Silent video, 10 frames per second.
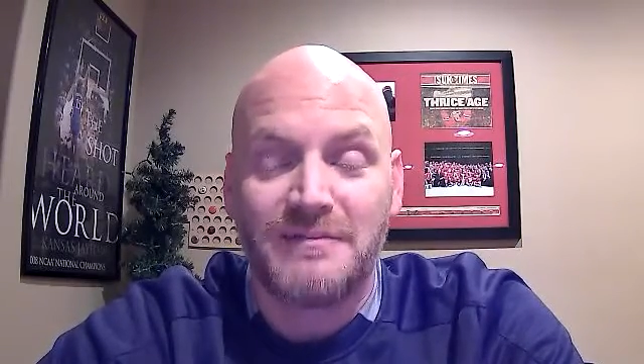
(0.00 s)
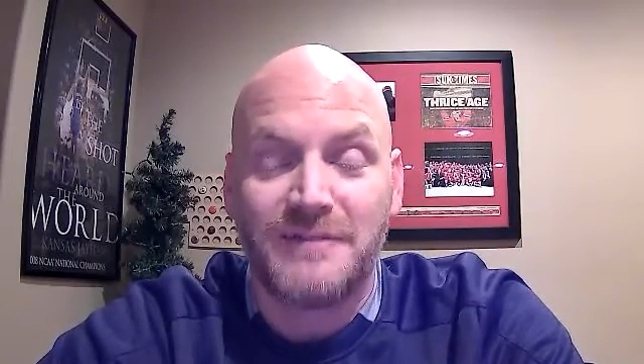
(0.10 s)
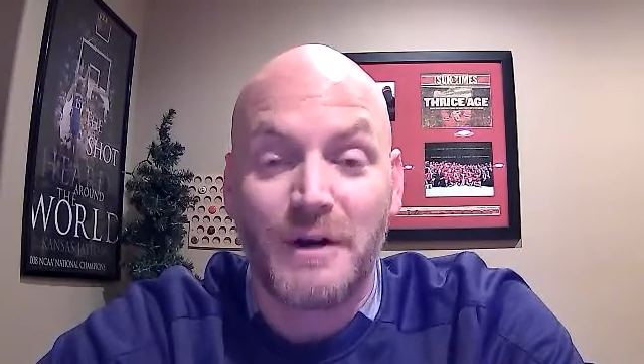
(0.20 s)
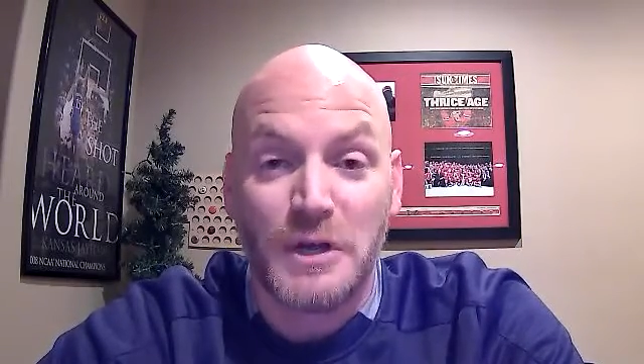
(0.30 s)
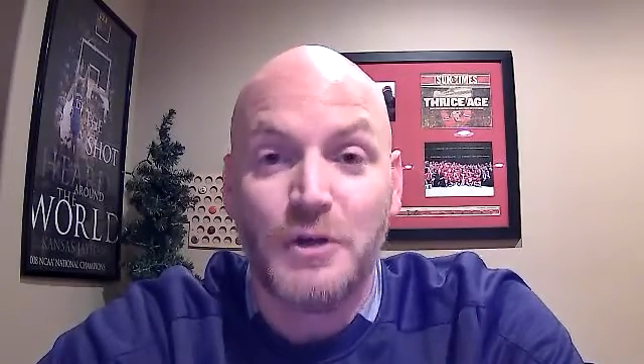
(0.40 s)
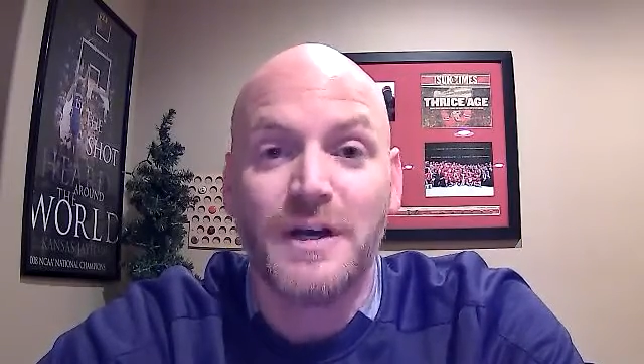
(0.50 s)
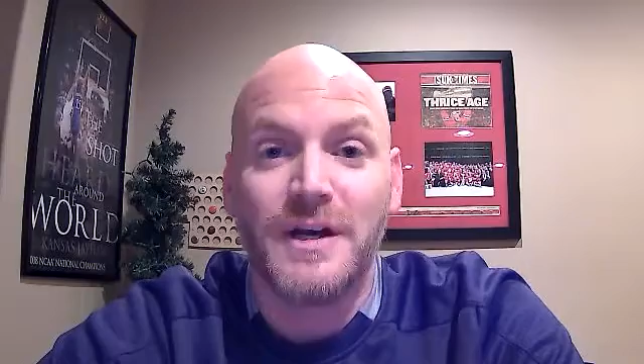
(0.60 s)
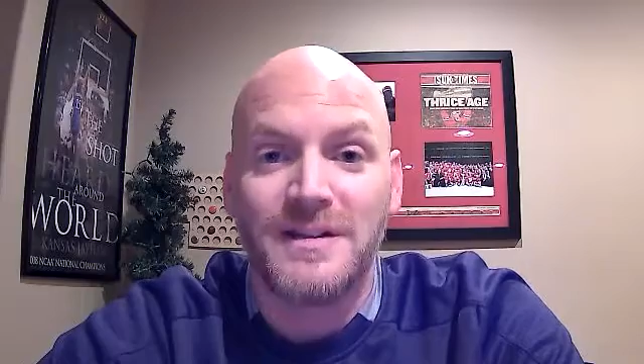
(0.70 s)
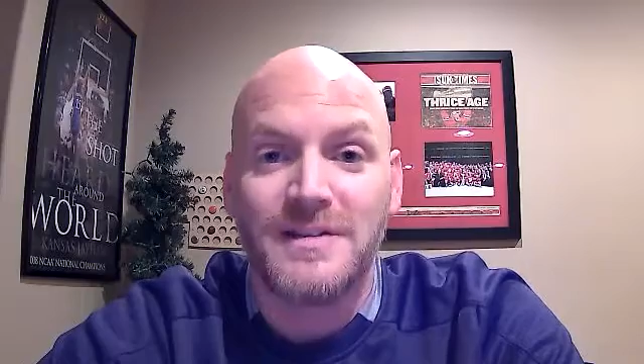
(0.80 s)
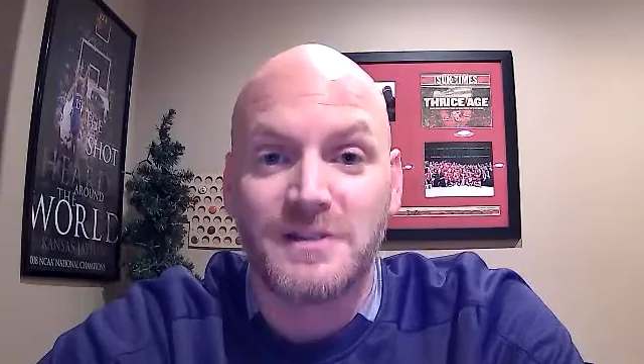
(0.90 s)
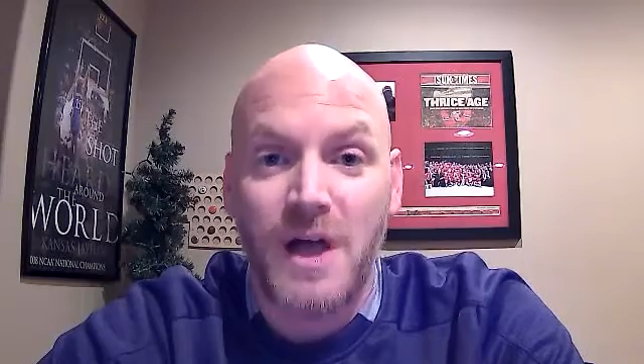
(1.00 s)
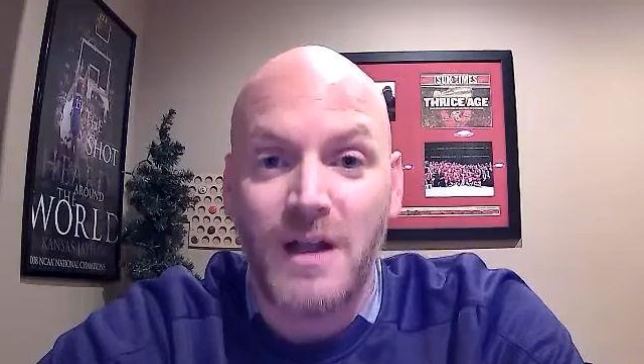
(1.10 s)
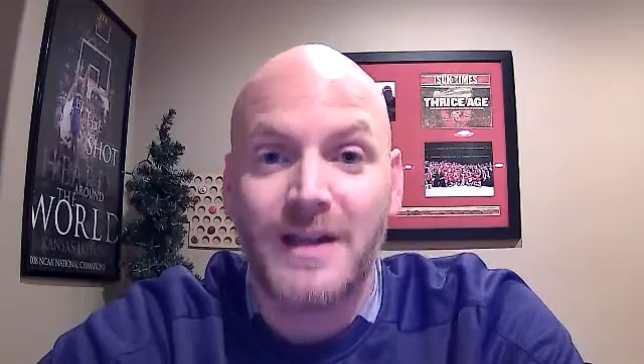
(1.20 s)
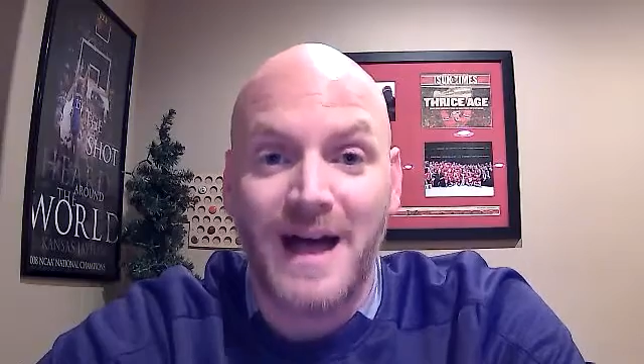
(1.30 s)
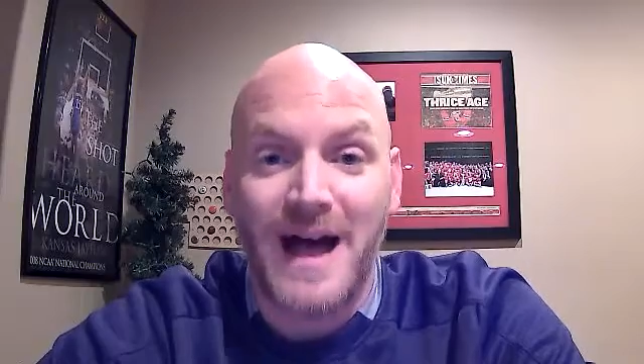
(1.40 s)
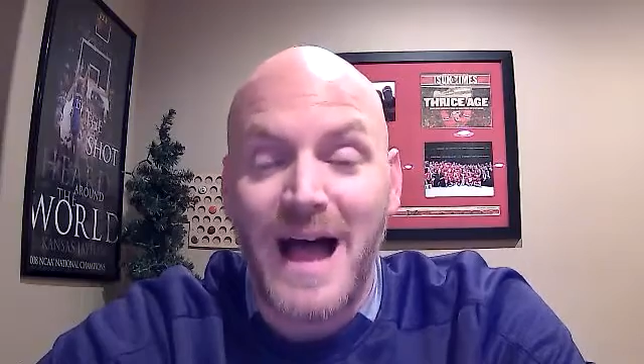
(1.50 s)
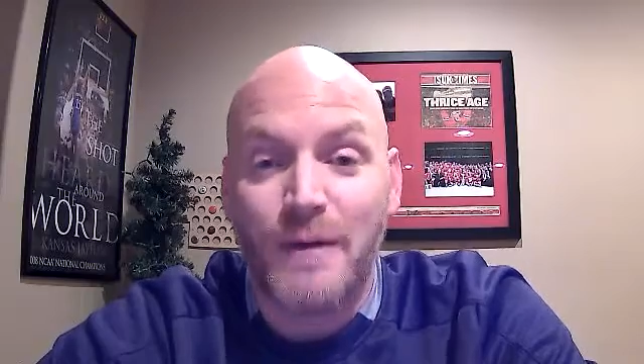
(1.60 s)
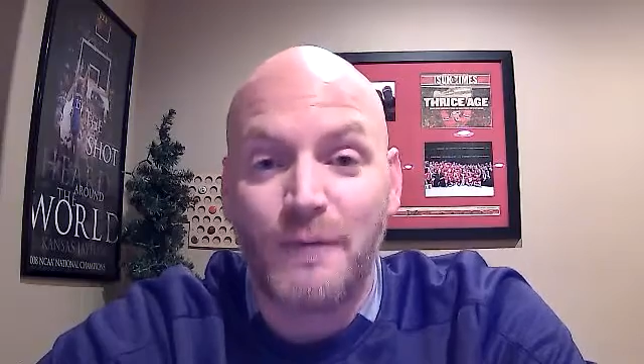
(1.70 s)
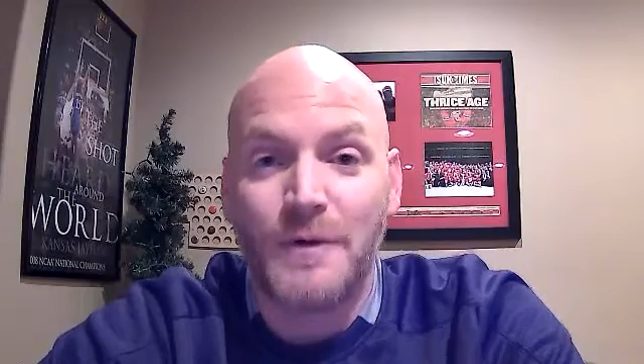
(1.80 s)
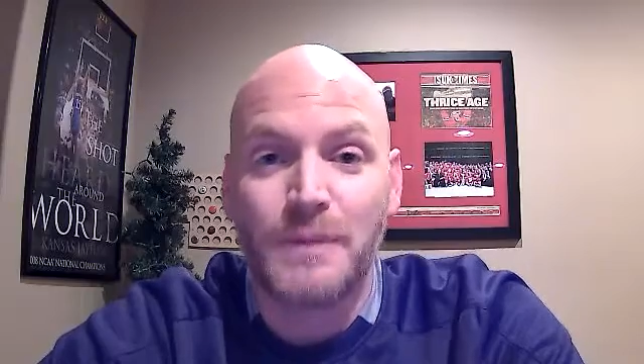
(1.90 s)
very good, solid
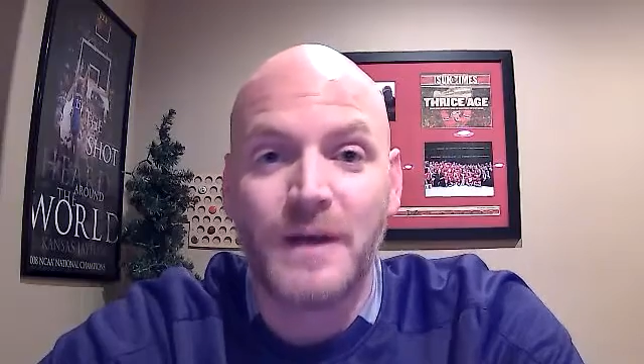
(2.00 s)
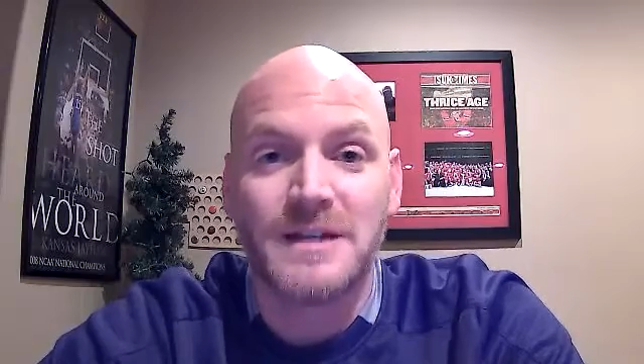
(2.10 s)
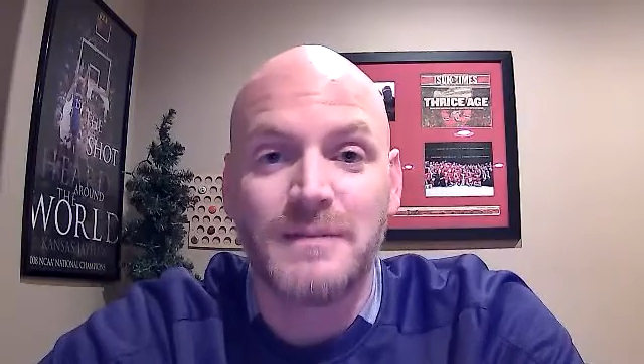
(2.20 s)
Iowa football